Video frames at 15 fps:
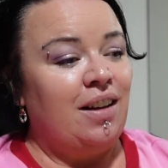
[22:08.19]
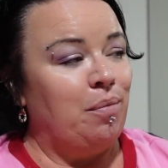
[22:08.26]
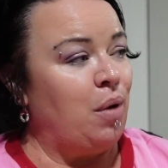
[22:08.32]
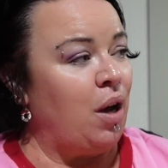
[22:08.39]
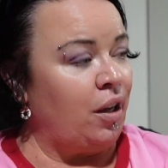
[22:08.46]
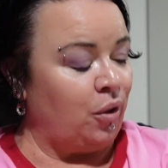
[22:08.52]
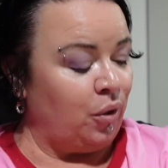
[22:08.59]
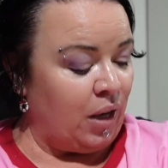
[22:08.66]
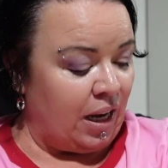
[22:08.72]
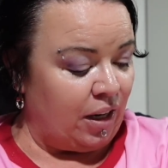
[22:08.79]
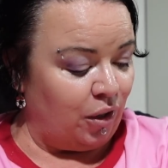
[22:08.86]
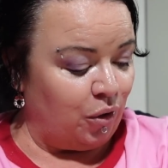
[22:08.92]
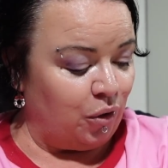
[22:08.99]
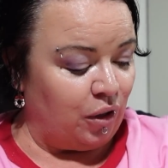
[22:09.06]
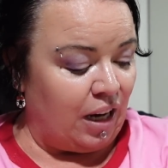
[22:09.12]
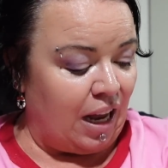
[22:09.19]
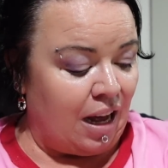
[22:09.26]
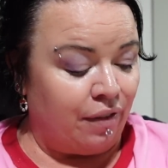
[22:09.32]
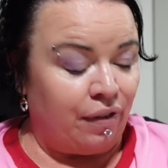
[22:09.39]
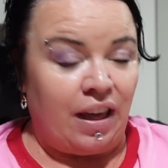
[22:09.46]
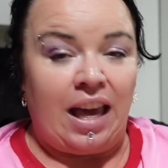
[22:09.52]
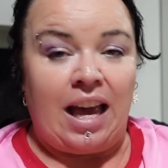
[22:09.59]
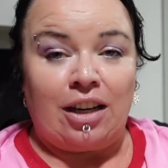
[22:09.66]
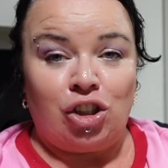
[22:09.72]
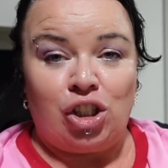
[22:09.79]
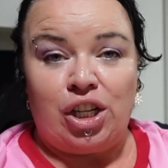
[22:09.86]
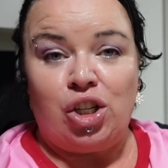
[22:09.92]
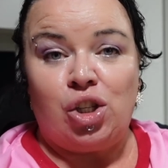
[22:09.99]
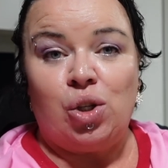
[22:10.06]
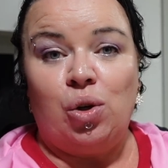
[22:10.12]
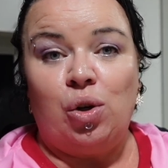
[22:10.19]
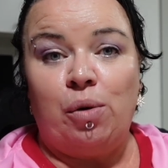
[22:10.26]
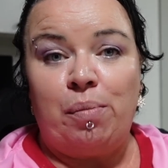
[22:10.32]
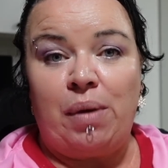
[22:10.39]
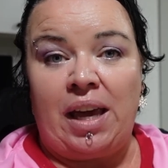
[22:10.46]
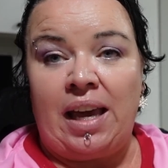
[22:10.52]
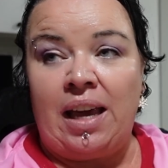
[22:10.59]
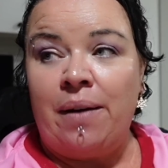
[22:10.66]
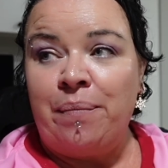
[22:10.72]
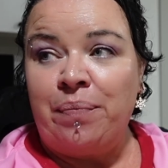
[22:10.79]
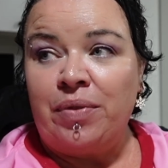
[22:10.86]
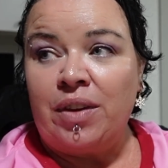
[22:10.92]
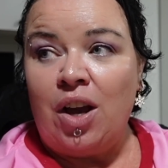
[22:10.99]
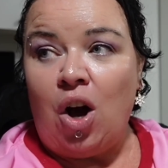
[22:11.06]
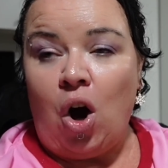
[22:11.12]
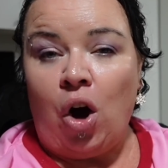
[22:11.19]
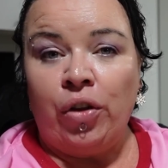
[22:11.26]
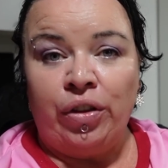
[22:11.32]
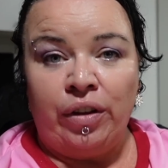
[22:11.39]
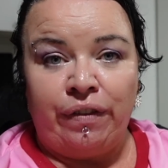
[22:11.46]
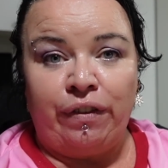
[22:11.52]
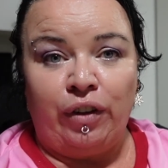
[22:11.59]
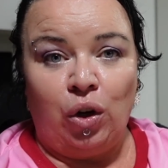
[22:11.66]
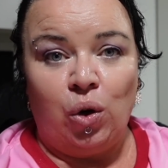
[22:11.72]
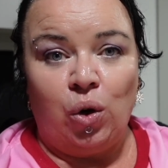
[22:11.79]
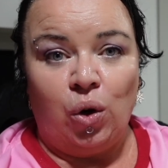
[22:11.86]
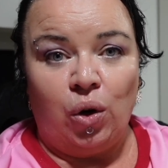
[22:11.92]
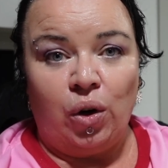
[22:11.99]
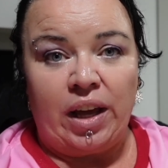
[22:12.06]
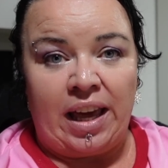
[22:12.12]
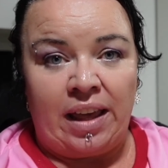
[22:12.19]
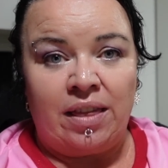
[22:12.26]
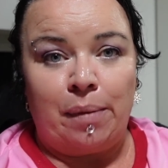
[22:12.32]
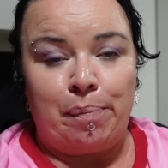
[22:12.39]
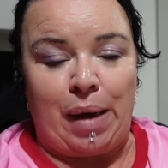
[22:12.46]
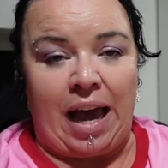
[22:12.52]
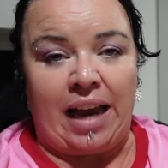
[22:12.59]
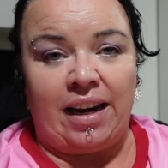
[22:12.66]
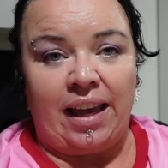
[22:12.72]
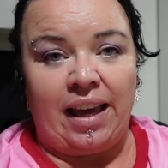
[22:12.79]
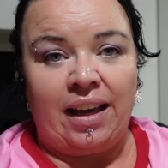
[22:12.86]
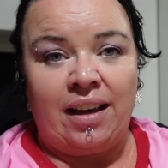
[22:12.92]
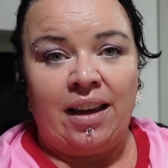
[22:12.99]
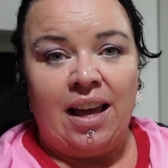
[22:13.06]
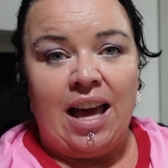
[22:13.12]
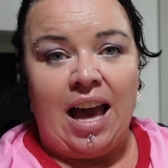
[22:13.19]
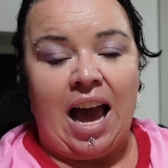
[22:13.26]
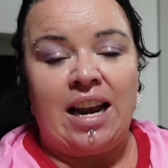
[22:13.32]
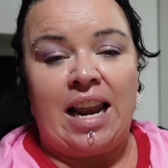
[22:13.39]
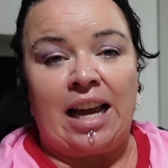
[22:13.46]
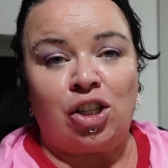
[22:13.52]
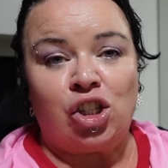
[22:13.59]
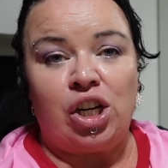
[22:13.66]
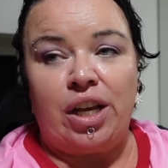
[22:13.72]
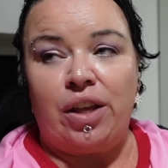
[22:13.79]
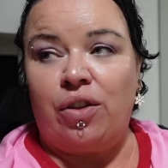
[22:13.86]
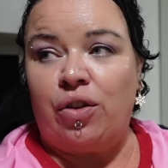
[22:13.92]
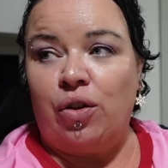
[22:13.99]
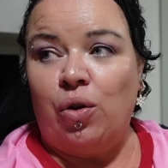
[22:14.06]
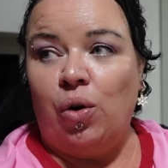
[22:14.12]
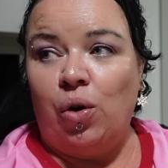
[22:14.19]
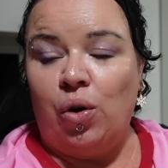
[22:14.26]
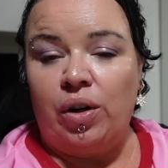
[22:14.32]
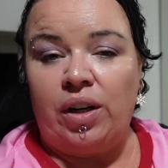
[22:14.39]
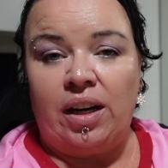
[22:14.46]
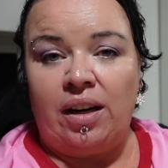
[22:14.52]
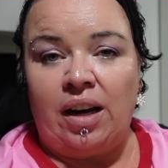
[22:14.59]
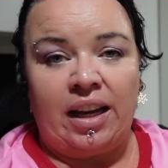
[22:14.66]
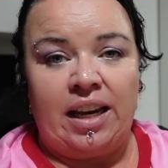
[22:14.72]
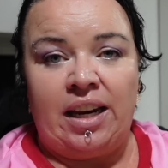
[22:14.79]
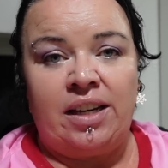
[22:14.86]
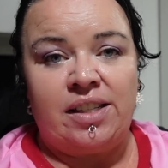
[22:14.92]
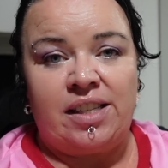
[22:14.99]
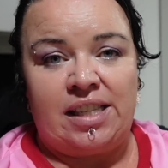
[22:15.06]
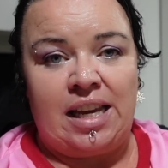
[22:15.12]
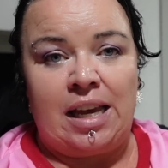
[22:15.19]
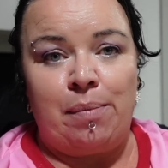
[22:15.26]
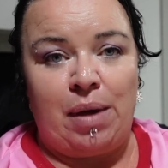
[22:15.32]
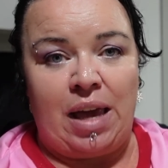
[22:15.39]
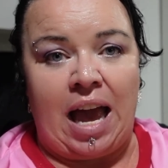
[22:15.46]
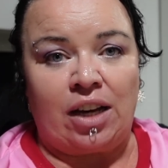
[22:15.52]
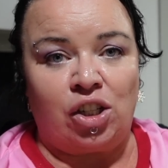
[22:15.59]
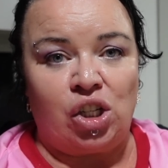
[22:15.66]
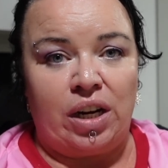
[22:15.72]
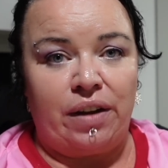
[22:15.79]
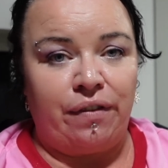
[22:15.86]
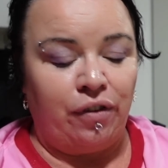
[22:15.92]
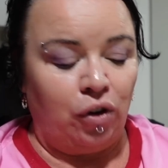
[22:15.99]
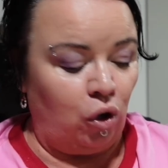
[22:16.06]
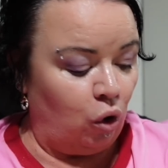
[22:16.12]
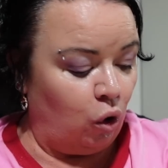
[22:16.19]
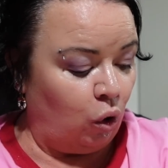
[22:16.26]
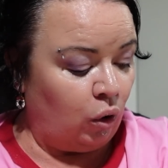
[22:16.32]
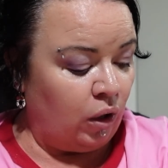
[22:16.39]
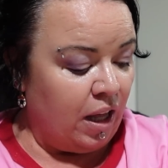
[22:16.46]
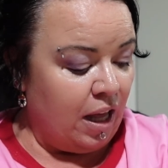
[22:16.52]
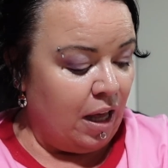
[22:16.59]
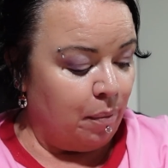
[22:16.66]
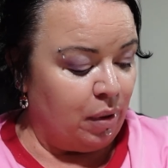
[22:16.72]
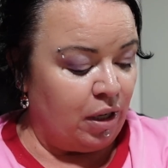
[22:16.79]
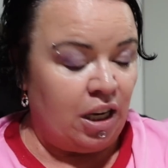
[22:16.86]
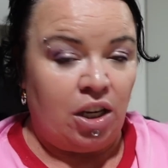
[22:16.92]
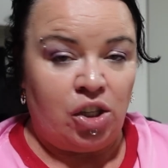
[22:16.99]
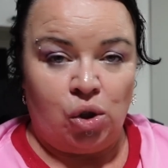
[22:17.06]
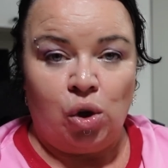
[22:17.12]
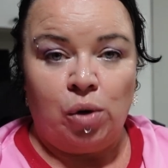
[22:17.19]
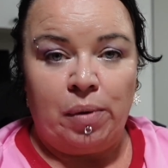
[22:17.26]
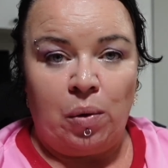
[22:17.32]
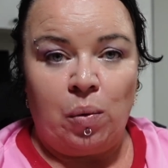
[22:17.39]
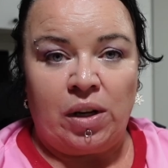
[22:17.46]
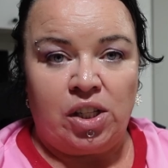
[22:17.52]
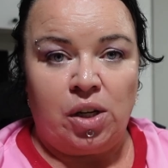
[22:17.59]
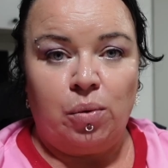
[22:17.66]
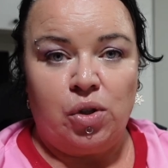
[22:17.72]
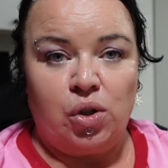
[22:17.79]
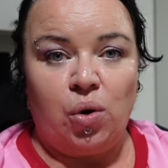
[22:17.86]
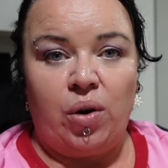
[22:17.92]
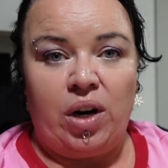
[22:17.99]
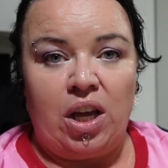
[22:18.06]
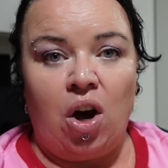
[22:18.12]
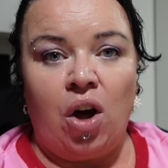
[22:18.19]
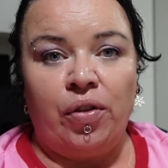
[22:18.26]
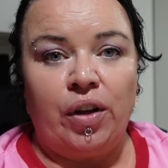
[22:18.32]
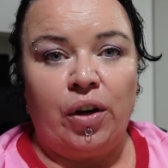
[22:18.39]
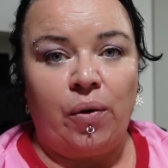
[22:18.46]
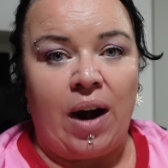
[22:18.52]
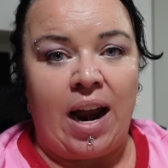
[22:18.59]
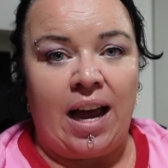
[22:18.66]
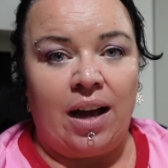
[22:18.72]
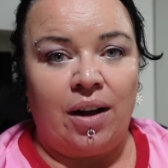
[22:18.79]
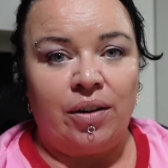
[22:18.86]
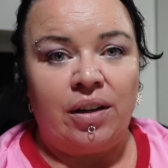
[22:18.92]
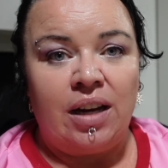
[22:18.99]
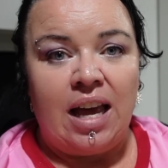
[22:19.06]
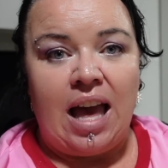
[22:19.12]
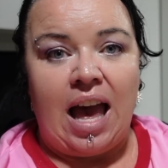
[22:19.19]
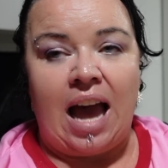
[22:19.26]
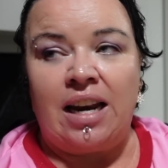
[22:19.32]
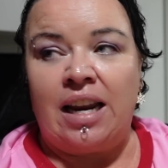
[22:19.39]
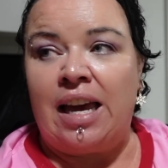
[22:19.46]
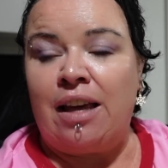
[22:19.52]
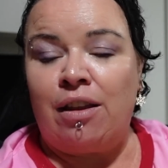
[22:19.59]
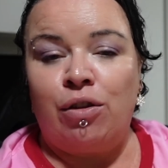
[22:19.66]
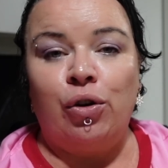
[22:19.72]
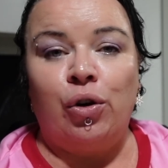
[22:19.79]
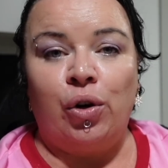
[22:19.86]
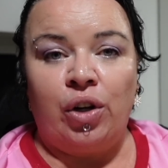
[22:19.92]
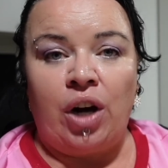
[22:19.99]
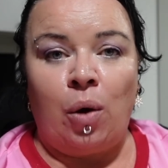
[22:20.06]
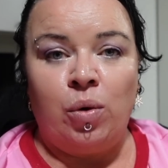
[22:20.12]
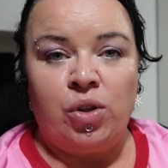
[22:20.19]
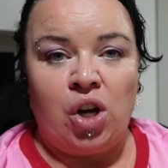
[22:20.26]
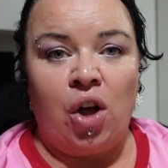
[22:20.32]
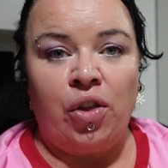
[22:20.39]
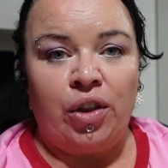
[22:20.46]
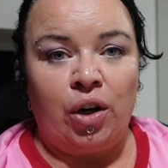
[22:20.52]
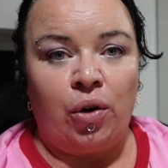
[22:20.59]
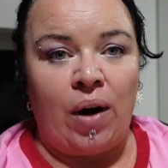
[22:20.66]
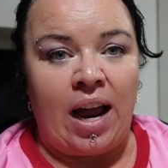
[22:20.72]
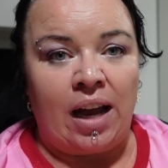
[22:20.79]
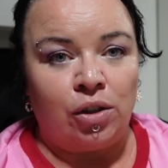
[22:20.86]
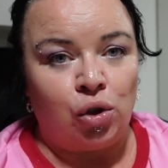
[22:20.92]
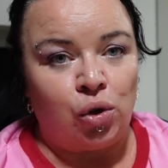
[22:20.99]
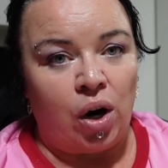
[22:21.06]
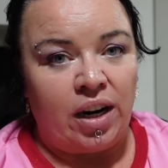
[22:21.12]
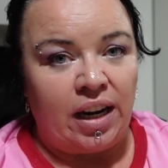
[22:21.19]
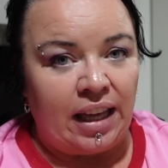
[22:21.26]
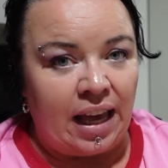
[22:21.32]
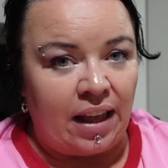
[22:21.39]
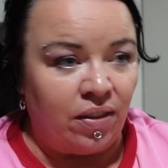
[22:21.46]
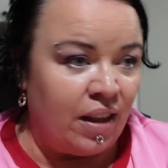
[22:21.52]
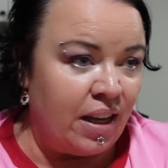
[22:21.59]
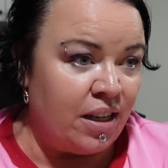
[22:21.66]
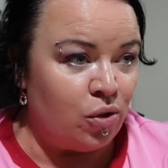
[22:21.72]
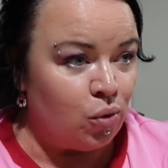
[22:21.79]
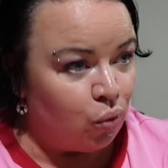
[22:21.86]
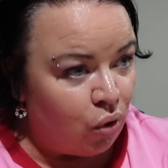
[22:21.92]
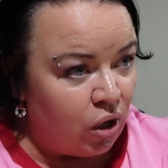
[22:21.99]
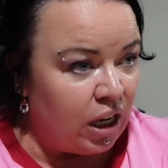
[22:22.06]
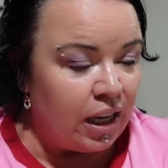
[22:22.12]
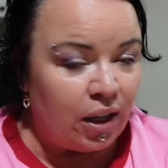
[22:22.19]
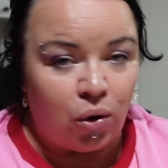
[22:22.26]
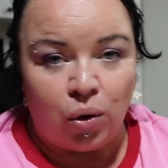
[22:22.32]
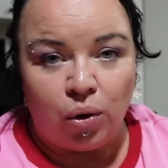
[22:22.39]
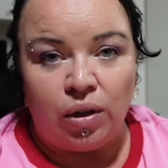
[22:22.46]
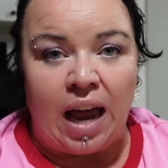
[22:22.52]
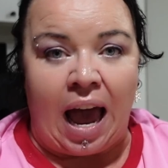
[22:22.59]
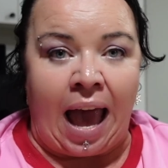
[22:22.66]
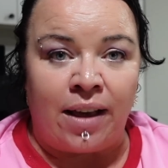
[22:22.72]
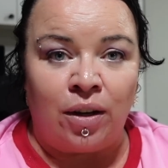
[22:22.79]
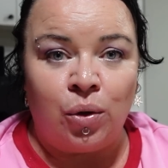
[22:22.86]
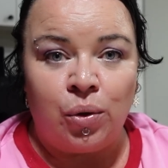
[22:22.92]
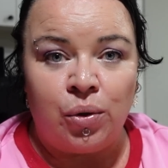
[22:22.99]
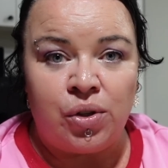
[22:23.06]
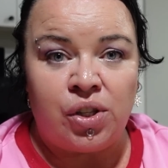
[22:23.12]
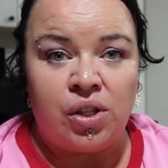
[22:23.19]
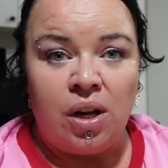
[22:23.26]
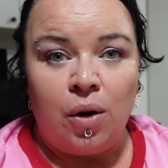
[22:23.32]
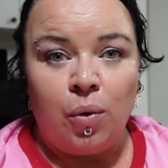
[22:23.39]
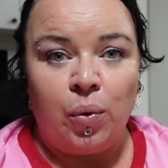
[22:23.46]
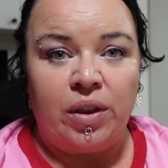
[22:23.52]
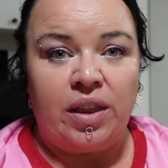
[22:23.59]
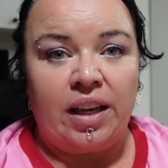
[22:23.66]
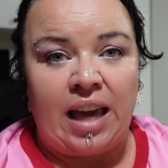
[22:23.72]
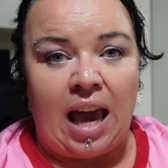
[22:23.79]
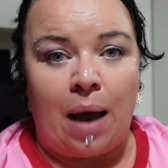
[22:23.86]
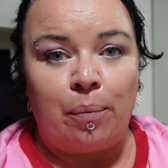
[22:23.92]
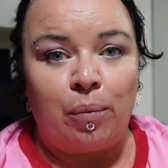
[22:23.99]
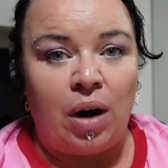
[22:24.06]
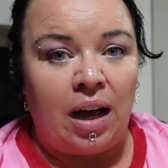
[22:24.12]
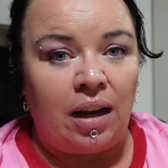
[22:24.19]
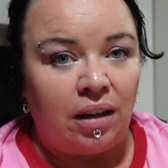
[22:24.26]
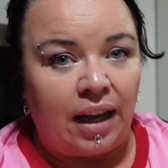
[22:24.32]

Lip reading: Michael had a good laugh. He actually saw me on the floor in the paddock and actually thought, like he didn't see me actually fall, but he saw me once I was already on the ground, and he thought I was on the ground trying to get these really good angles with the camera.